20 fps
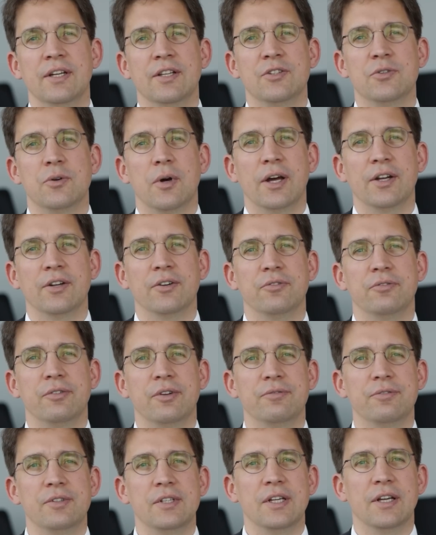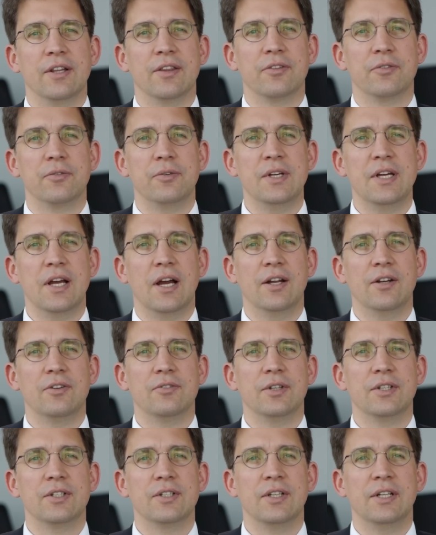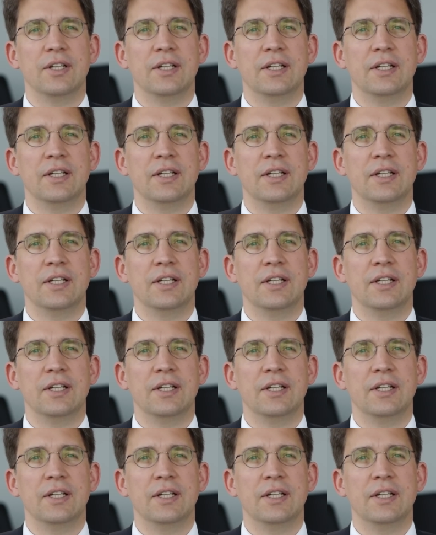250 and 300.